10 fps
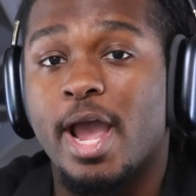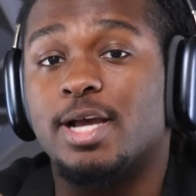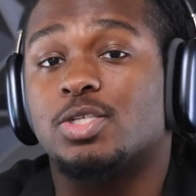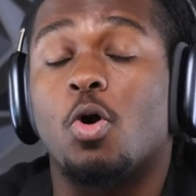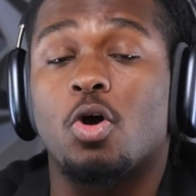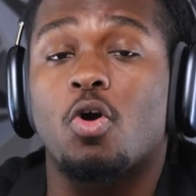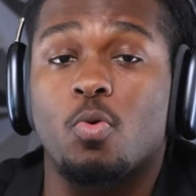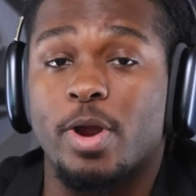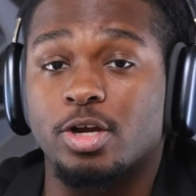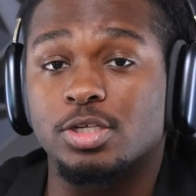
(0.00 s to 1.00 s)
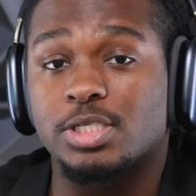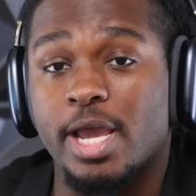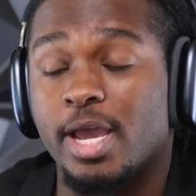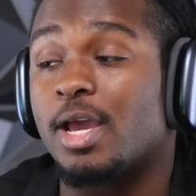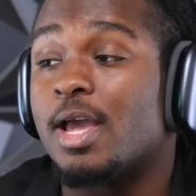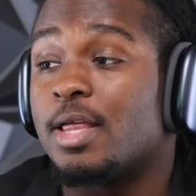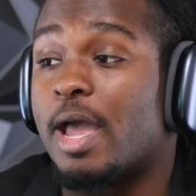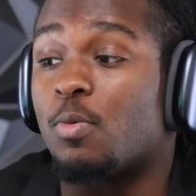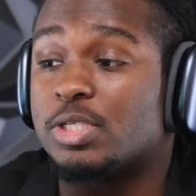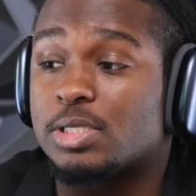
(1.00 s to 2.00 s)
has gone on record saying
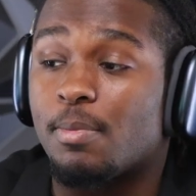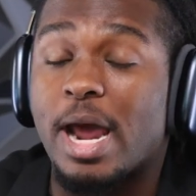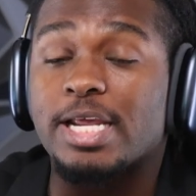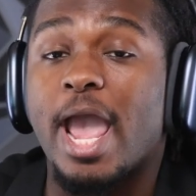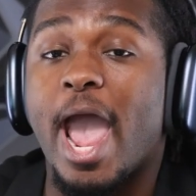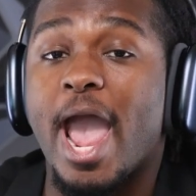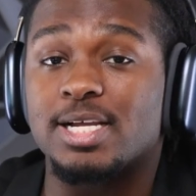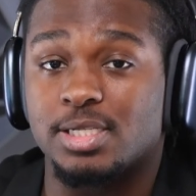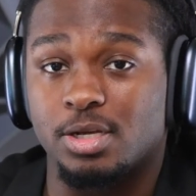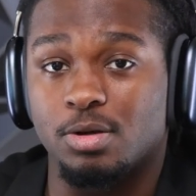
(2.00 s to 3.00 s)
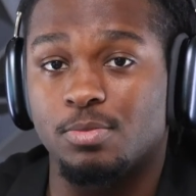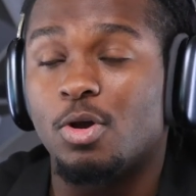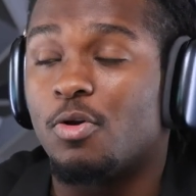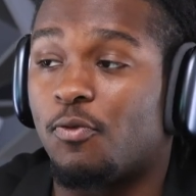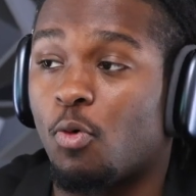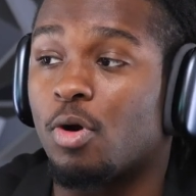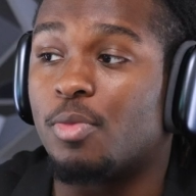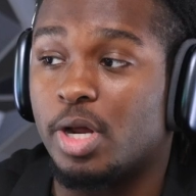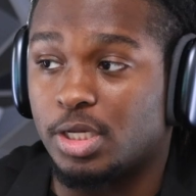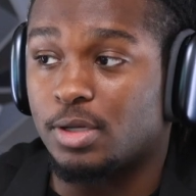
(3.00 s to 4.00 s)
that when somebody asks him for
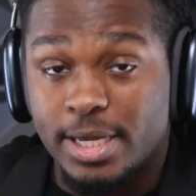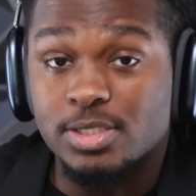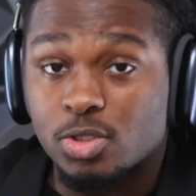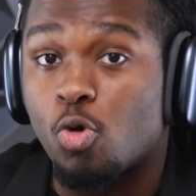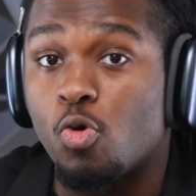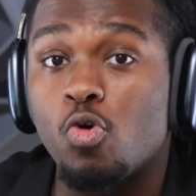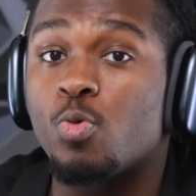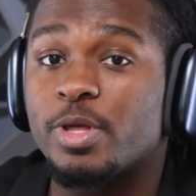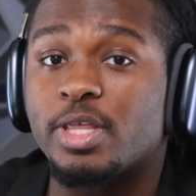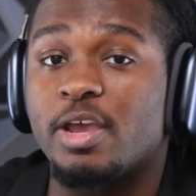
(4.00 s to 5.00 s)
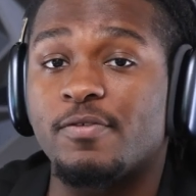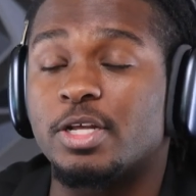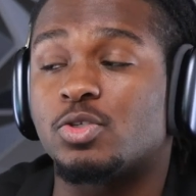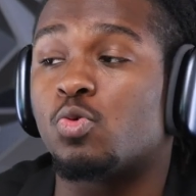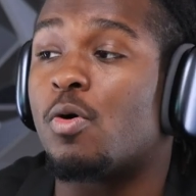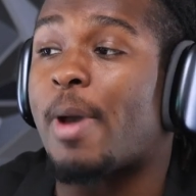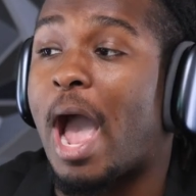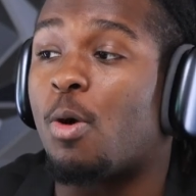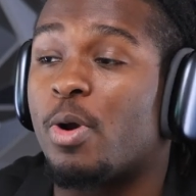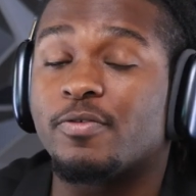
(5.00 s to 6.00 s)
money, he's cool with giving it to him.
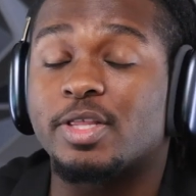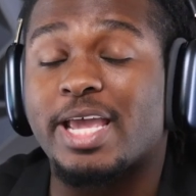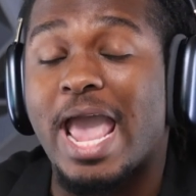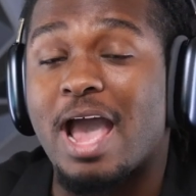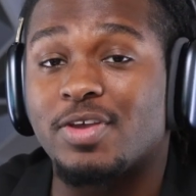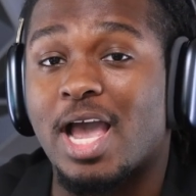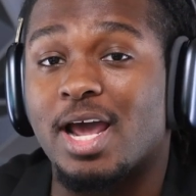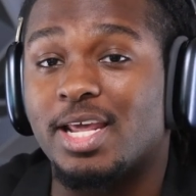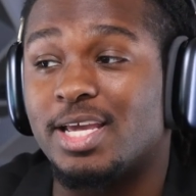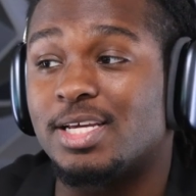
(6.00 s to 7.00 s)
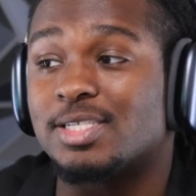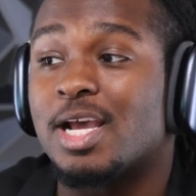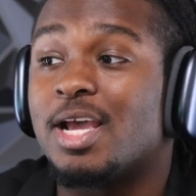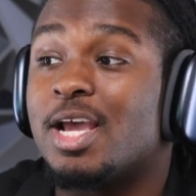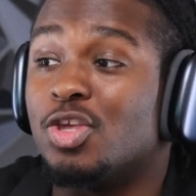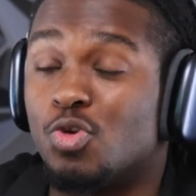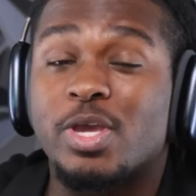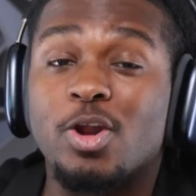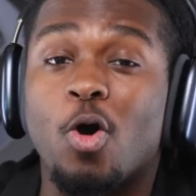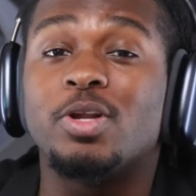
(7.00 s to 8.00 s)
However, the caveat is you
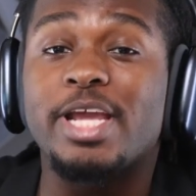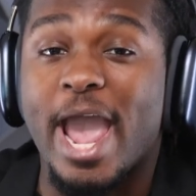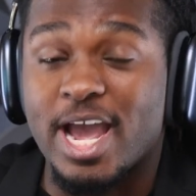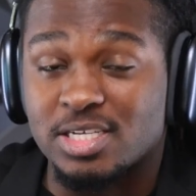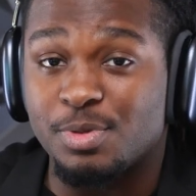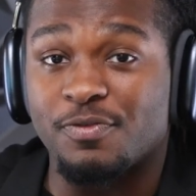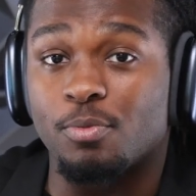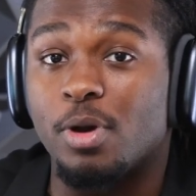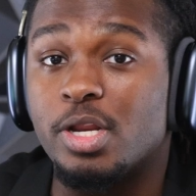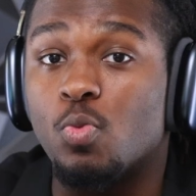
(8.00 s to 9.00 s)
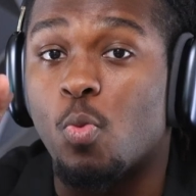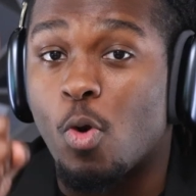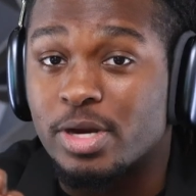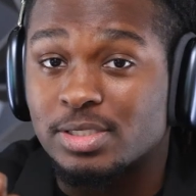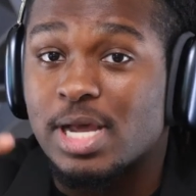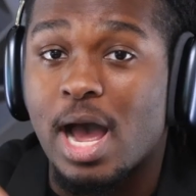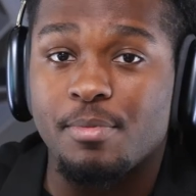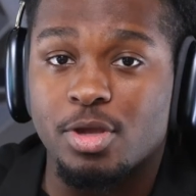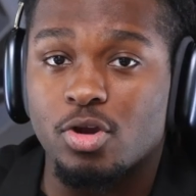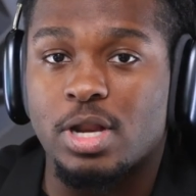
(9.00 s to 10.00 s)
can only ask me for money one
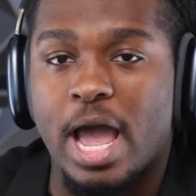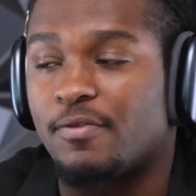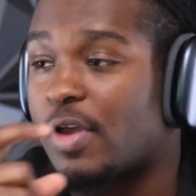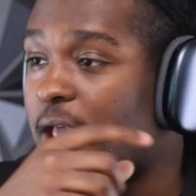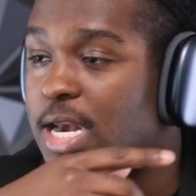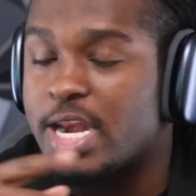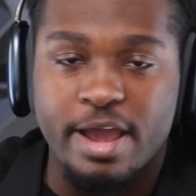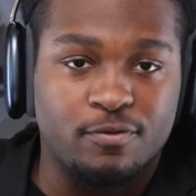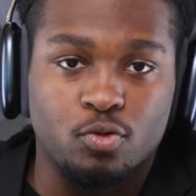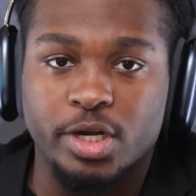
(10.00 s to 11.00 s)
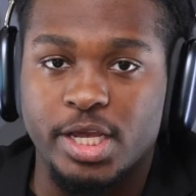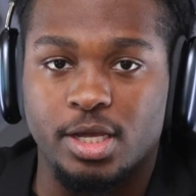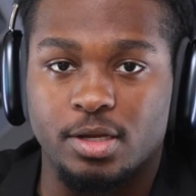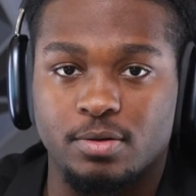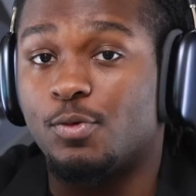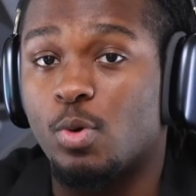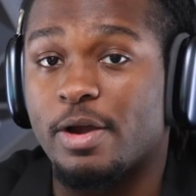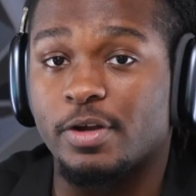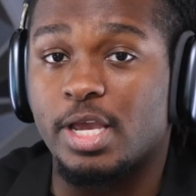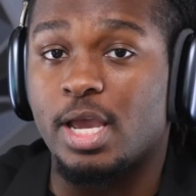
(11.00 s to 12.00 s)
time in your life and never again. If you
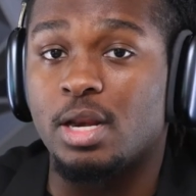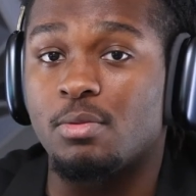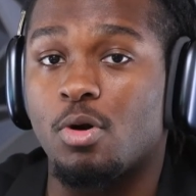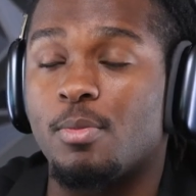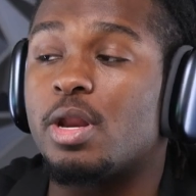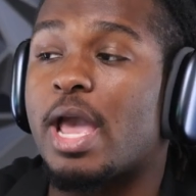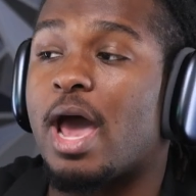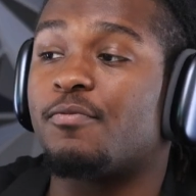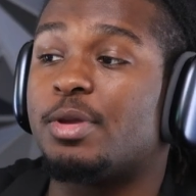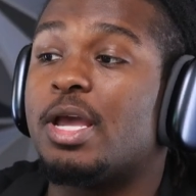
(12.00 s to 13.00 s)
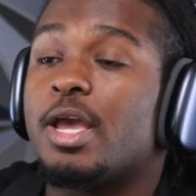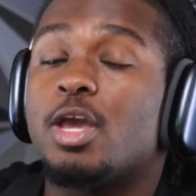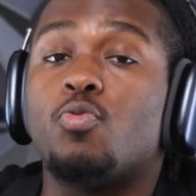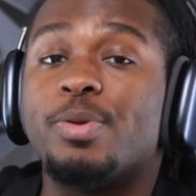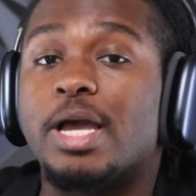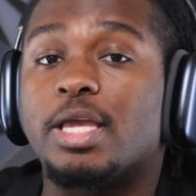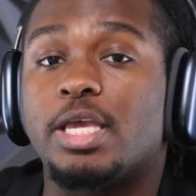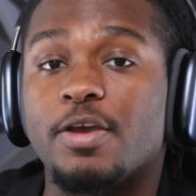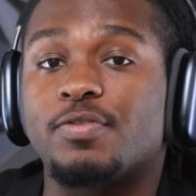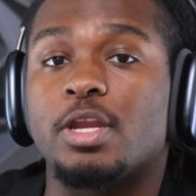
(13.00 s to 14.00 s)
ever get any more money out of me, it'll be a
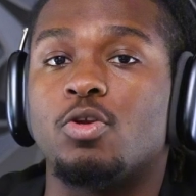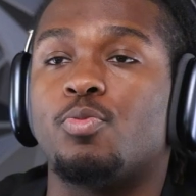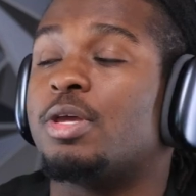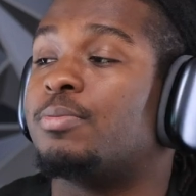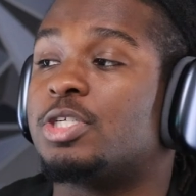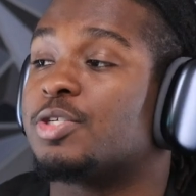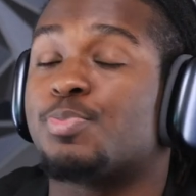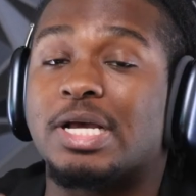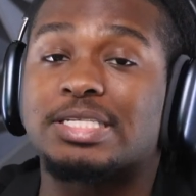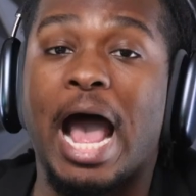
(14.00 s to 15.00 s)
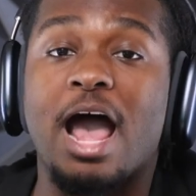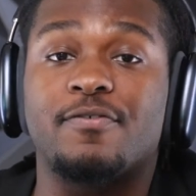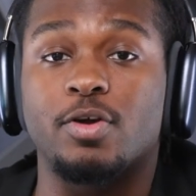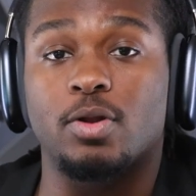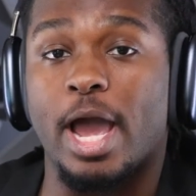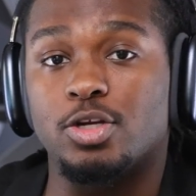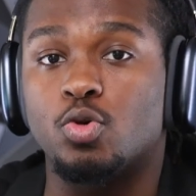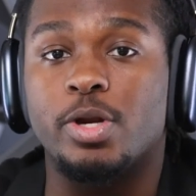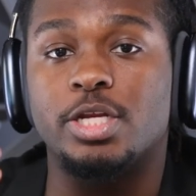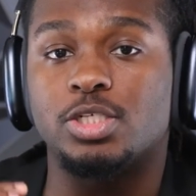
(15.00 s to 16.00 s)
gift and it'll be just because I felt like
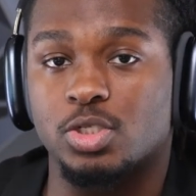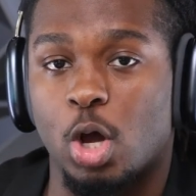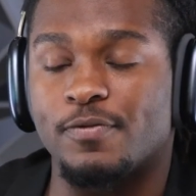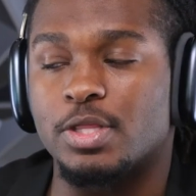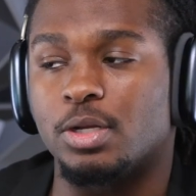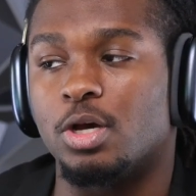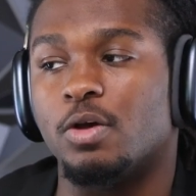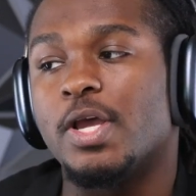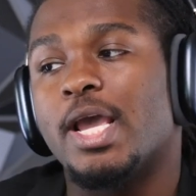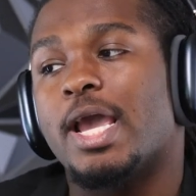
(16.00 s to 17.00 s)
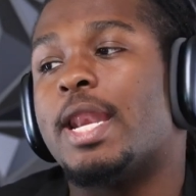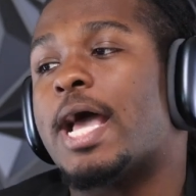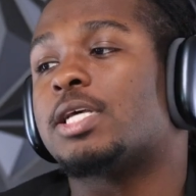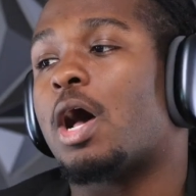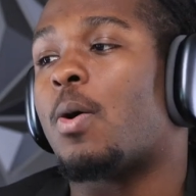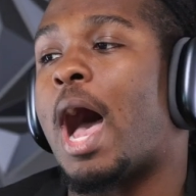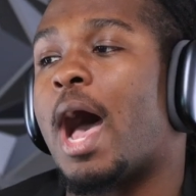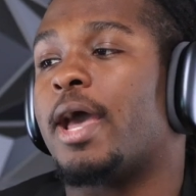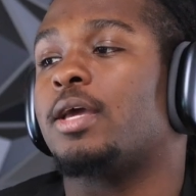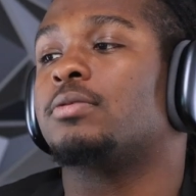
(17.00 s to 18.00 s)
doing it just off of the love. And that's how
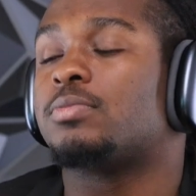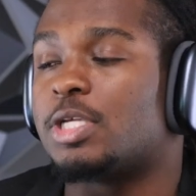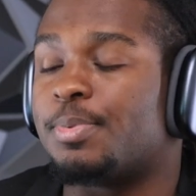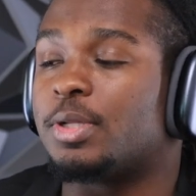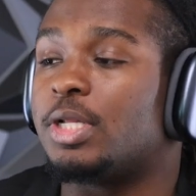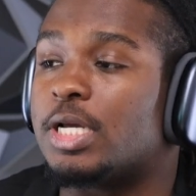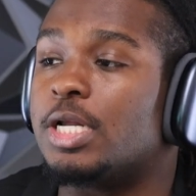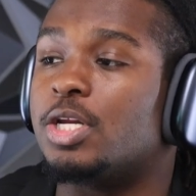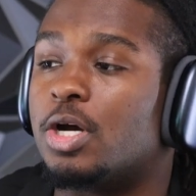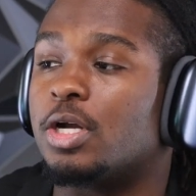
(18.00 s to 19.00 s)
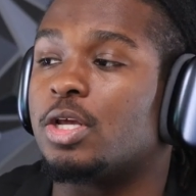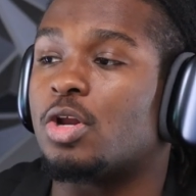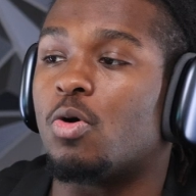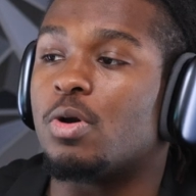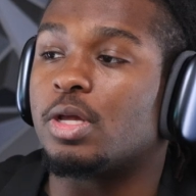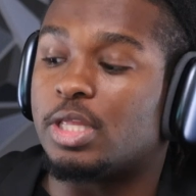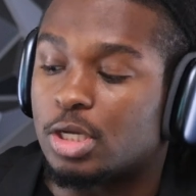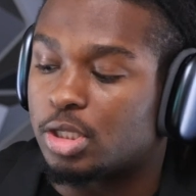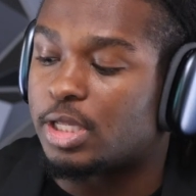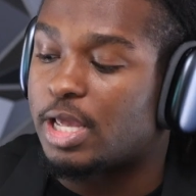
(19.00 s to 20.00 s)
I typically conduct,
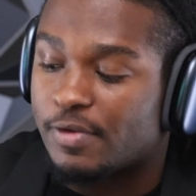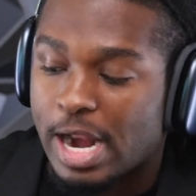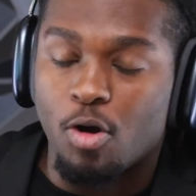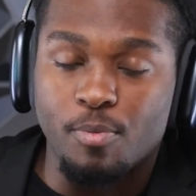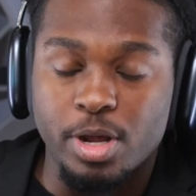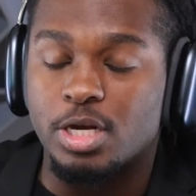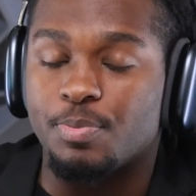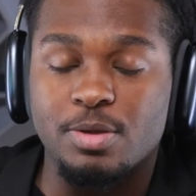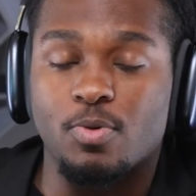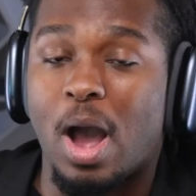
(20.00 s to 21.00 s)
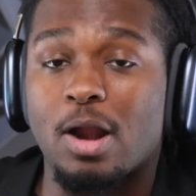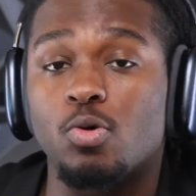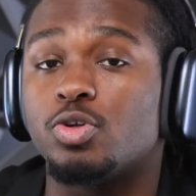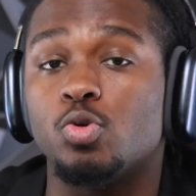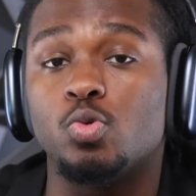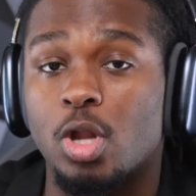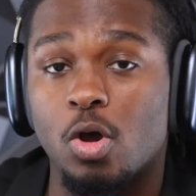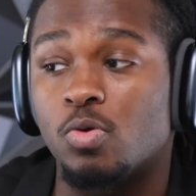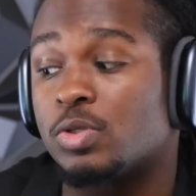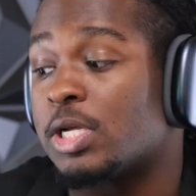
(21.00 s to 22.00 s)
giving out money to people. I don't do
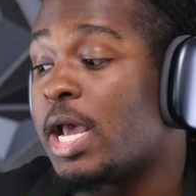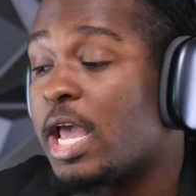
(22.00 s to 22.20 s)
loans.